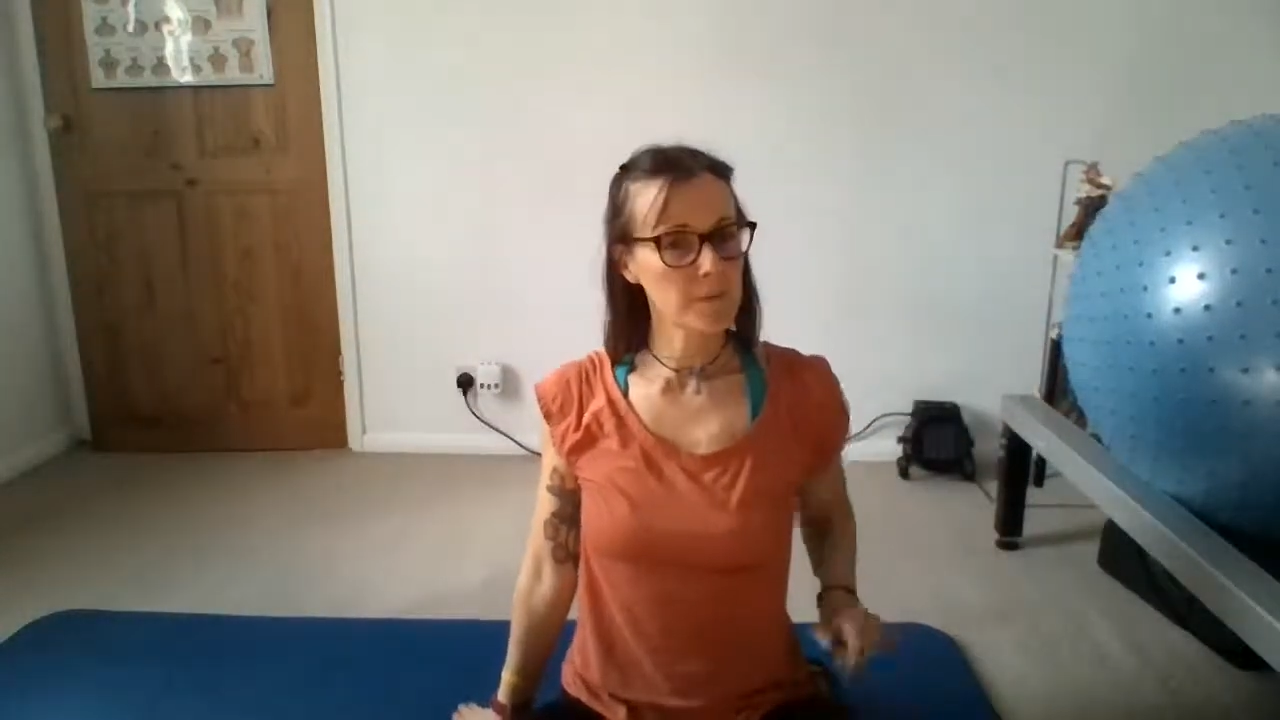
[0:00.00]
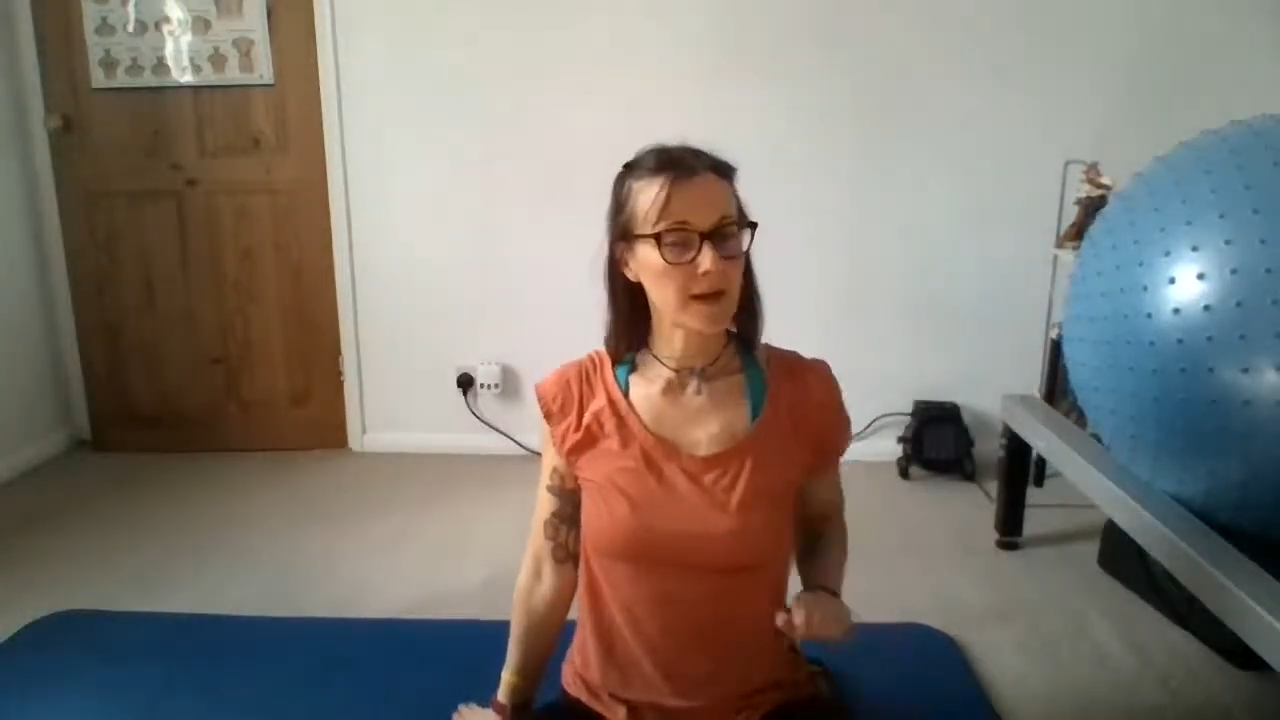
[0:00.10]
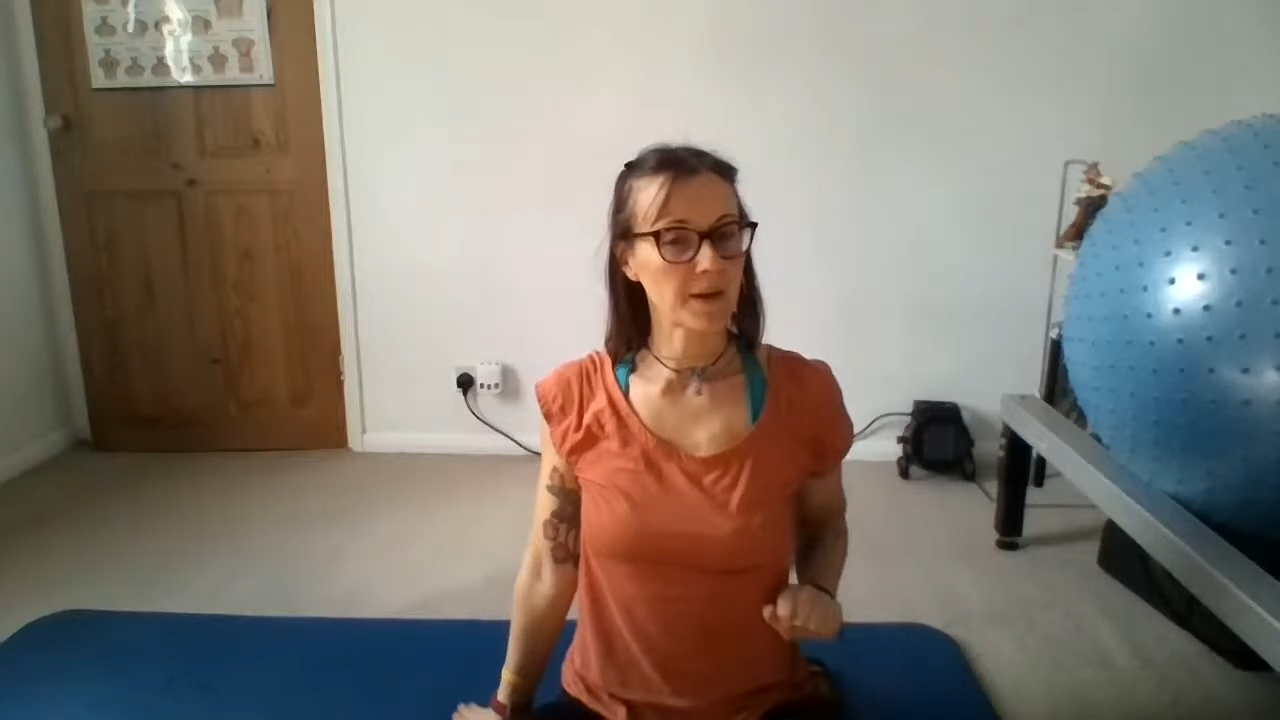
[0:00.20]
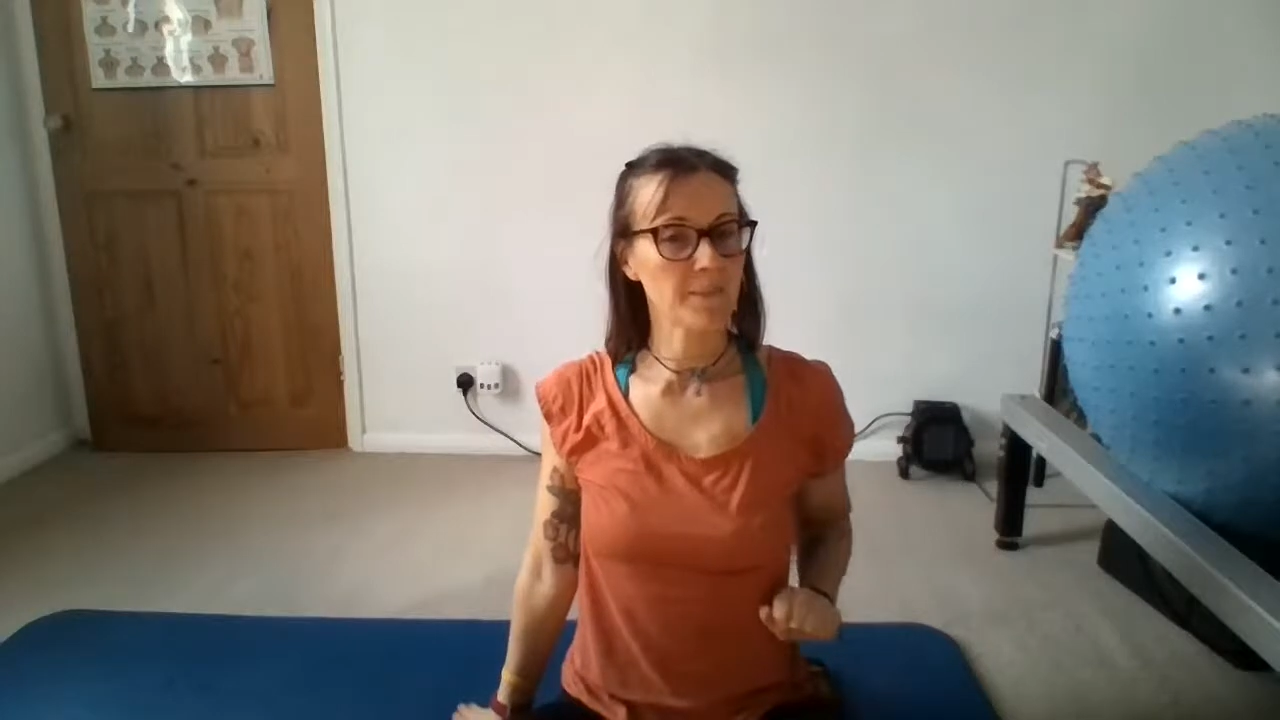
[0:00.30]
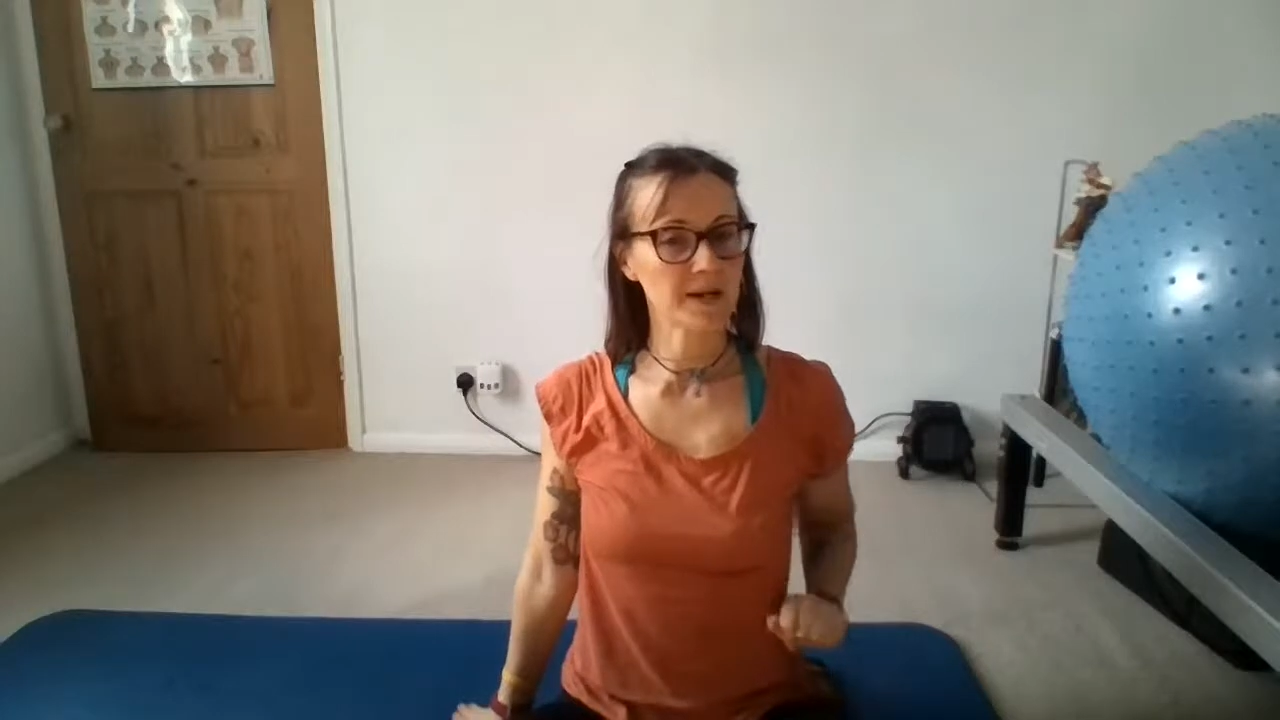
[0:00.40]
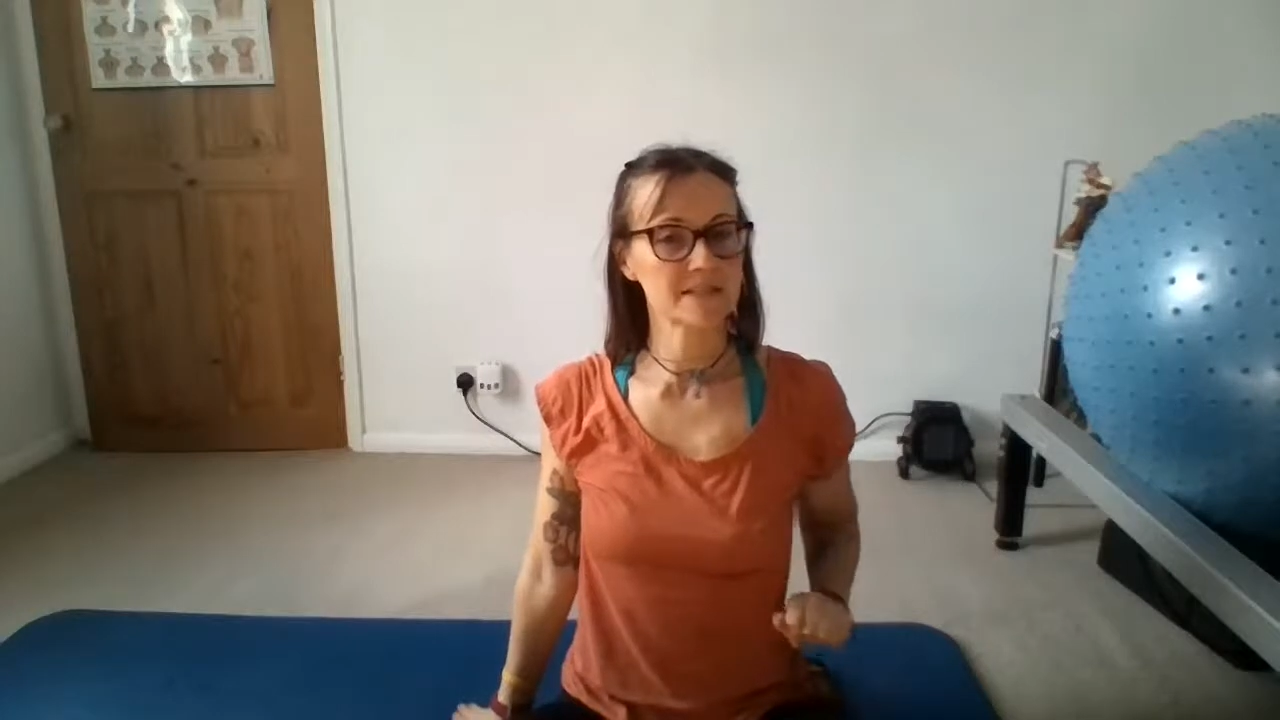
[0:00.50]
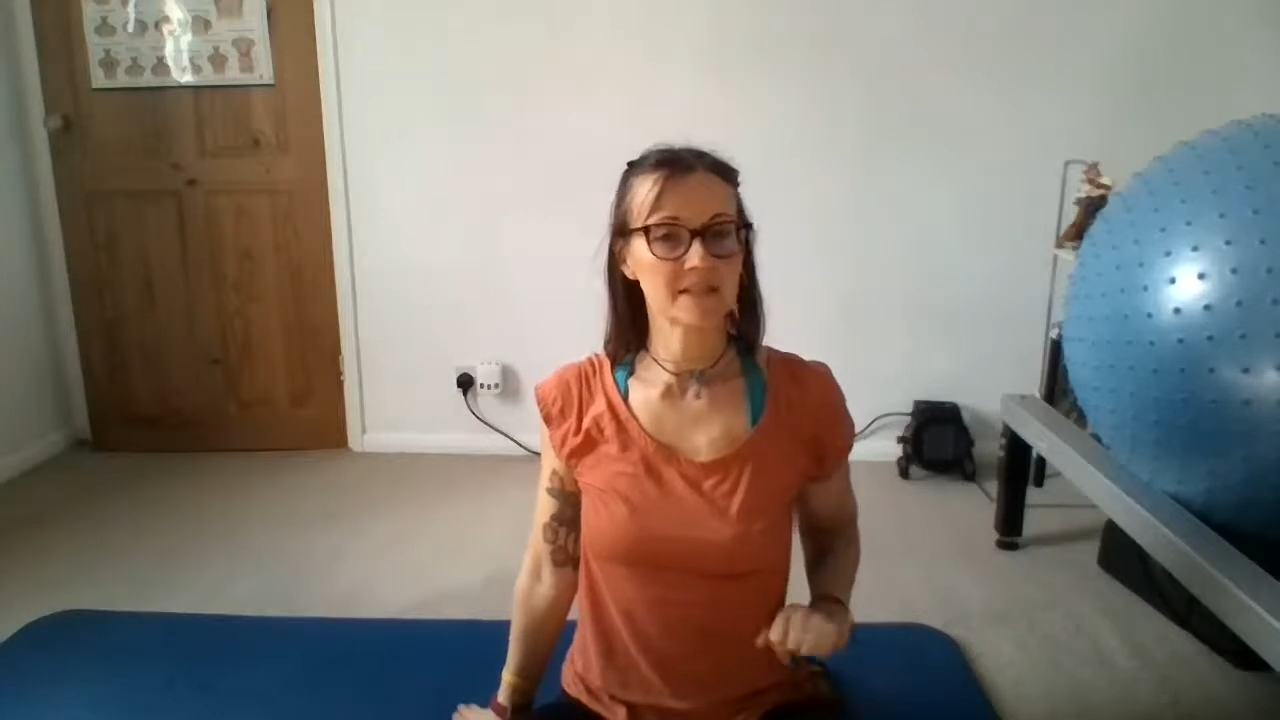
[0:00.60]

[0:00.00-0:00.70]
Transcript: back might